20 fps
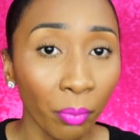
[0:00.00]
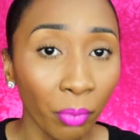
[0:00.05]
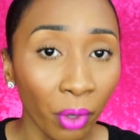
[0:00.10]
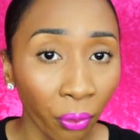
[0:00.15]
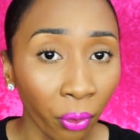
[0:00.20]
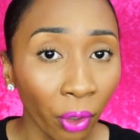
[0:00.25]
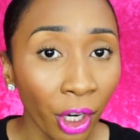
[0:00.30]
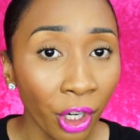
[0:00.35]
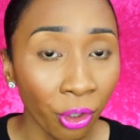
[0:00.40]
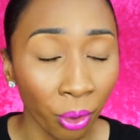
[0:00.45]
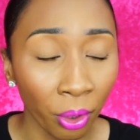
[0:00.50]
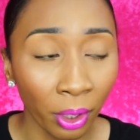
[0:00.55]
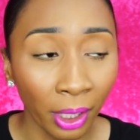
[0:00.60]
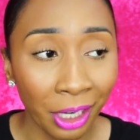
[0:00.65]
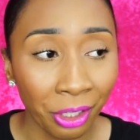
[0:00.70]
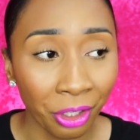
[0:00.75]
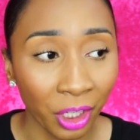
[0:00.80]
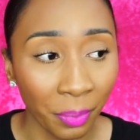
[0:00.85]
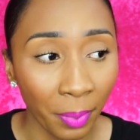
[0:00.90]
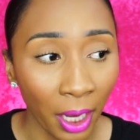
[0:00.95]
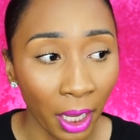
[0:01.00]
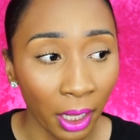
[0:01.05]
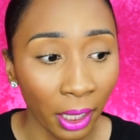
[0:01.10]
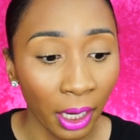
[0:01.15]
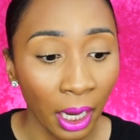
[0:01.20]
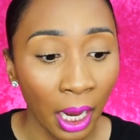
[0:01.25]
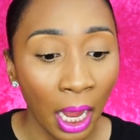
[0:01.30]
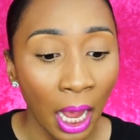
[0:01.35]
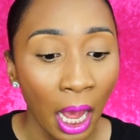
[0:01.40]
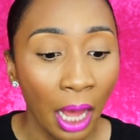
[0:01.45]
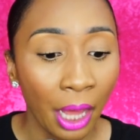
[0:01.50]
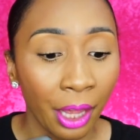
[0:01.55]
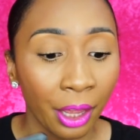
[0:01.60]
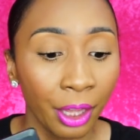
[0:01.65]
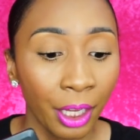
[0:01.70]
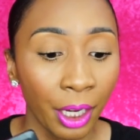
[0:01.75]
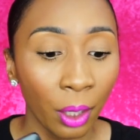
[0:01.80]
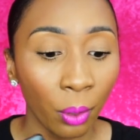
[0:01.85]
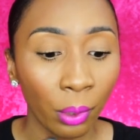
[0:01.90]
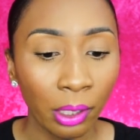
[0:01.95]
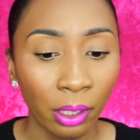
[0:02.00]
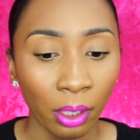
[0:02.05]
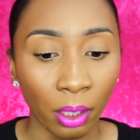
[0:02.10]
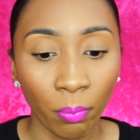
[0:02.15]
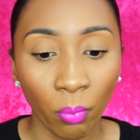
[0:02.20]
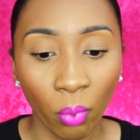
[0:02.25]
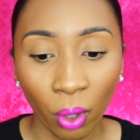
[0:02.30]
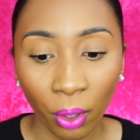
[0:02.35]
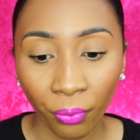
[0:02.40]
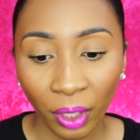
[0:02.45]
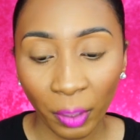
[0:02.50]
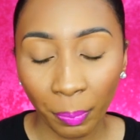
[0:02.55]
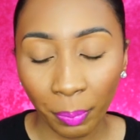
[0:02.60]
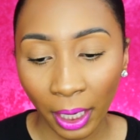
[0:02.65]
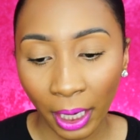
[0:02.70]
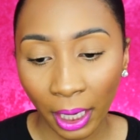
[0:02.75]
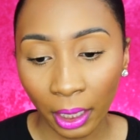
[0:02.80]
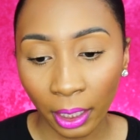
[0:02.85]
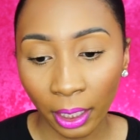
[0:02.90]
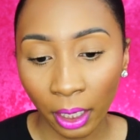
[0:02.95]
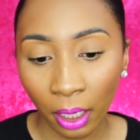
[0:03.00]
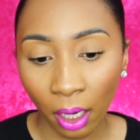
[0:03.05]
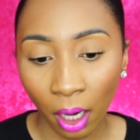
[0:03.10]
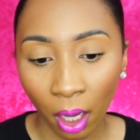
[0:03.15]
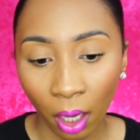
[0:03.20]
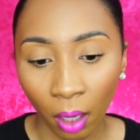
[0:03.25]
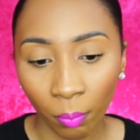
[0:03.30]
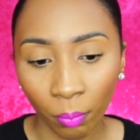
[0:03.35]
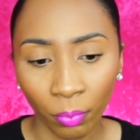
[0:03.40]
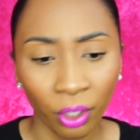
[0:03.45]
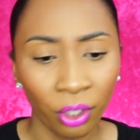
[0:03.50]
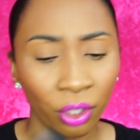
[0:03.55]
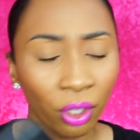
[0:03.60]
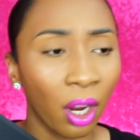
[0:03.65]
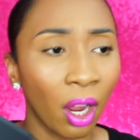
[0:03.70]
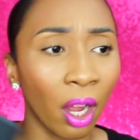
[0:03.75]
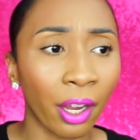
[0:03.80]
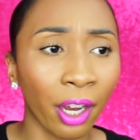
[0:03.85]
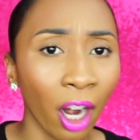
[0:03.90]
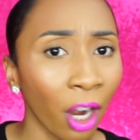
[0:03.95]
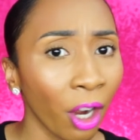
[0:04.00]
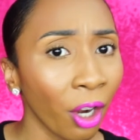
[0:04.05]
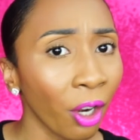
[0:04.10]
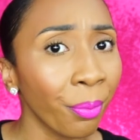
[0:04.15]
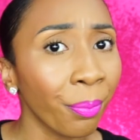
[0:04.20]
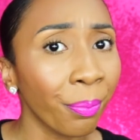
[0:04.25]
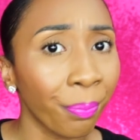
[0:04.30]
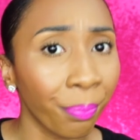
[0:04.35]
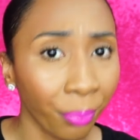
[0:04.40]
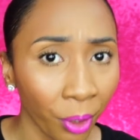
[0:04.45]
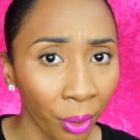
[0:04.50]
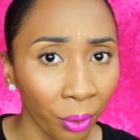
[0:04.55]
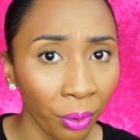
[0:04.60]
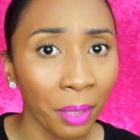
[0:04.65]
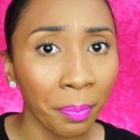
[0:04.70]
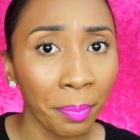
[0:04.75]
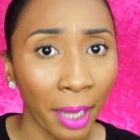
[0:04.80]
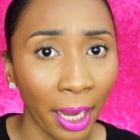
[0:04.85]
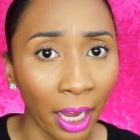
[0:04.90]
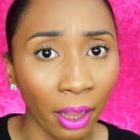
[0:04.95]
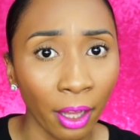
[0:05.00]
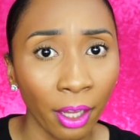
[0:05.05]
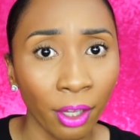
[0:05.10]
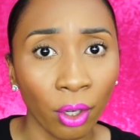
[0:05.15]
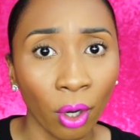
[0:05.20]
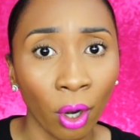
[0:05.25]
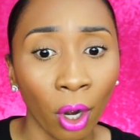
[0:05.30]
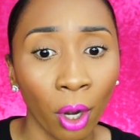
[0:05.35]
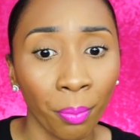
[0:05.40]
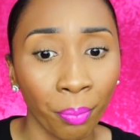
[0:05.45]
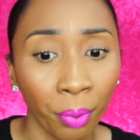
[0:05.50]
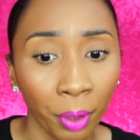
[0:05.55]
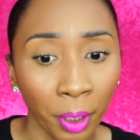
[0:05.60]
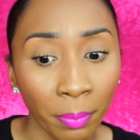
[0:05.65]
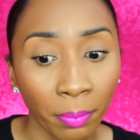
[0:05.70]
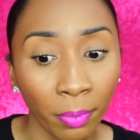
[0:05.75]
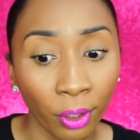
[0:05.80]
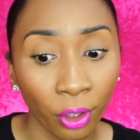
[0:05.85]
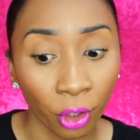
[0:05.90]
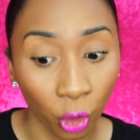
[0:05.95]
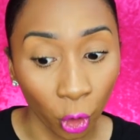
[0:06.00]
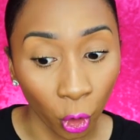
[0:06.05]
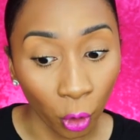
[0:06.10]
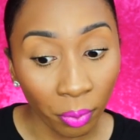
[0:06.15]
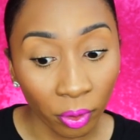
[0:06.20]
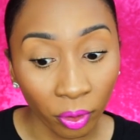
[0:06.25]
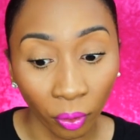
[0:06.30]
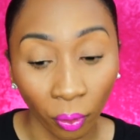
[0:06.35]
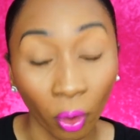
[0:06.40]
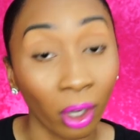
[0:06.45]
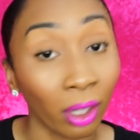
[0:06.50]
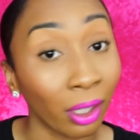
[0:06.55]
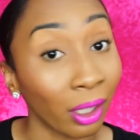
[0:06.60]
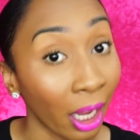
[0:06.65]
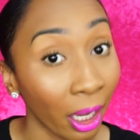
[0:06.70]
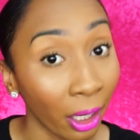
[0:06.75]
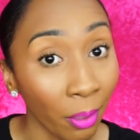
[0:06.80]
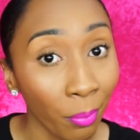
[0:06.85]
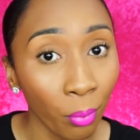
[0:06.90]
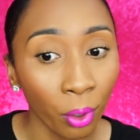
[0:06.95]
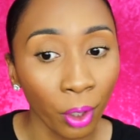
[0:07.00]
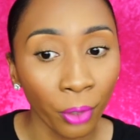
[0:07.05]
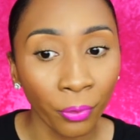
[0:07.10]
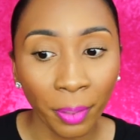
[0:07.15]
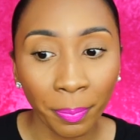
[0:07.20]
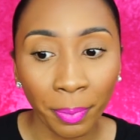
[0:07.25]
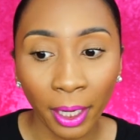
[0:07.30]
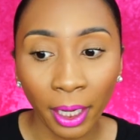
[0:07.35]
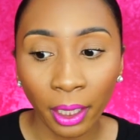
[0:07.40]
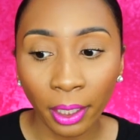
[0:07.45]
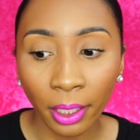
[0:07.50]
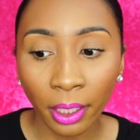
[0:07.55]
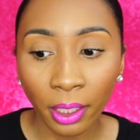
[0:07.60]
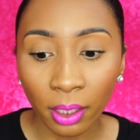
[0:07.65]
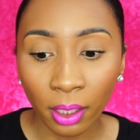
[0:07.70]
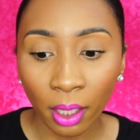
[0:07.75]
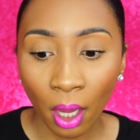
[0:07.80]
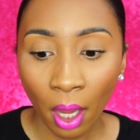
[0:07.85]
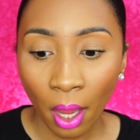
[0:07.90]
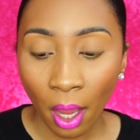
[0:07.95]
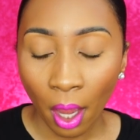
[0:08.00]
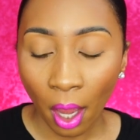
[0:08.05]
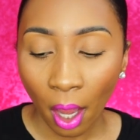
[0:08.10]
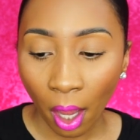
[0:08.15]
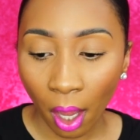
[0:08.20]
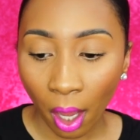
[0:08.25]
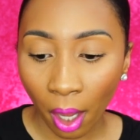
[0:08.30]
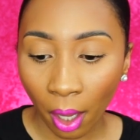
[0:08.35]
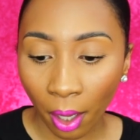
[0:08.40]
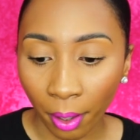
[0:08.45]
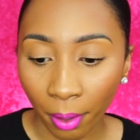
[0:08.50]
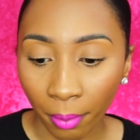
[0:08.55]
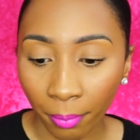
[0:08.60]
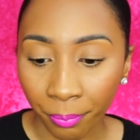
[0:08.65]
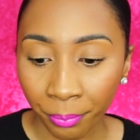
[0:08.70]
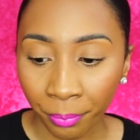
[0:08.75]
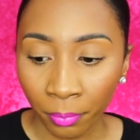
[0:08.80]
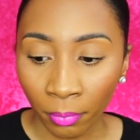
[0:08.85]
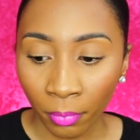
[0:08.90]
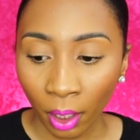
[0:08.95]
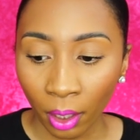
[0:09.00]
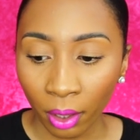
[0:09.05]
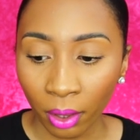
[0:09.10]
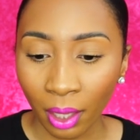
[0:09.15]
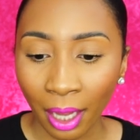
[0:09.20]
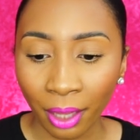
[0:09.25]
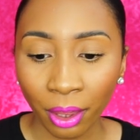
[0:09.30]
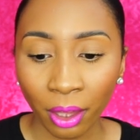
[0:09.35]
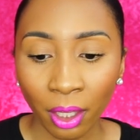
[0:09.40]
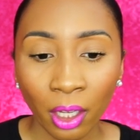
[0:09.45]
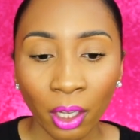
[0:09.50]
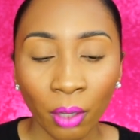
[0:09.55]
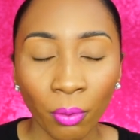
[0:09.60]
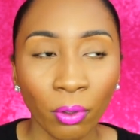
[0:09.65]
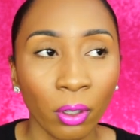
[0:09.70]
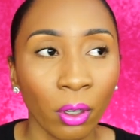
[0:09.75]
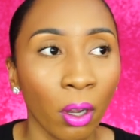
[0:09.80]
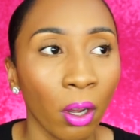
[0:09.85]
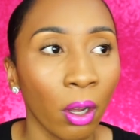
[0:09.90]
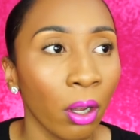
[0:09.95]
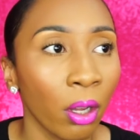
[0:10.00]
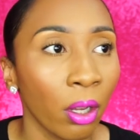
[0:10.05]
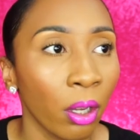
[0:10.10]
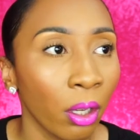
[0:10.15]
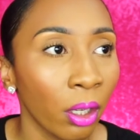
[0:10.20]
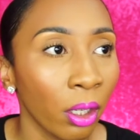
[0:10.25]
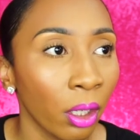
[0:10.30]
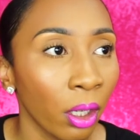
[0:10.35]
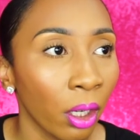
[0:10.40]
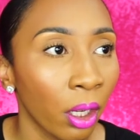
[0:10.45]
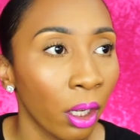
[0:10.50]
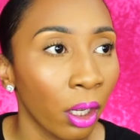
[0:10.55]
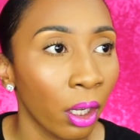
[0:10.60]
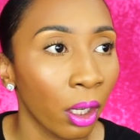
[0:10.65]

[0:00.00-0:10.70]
before I show you guys this palette, there was a Morphe palette, which Kyra Beauty palettes are pretty much dupes for a lot of Morphe palettes. That I think it was called,